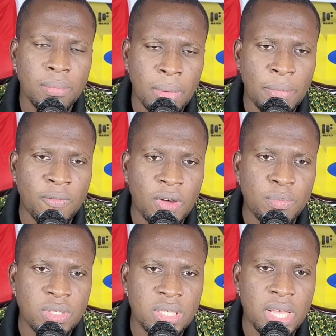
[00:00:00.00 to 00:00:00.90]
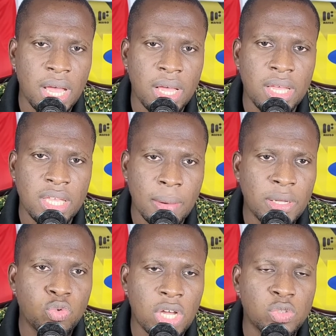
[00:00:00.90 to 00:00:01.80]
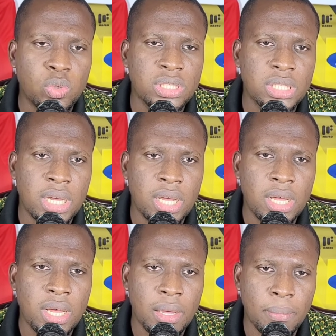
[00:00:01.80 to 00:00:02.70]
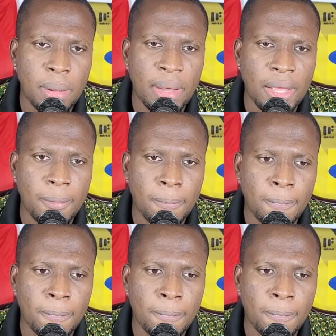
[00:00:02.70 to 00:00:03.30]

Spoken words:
Mamen Famunsiha. Never to us watching. Bye bye.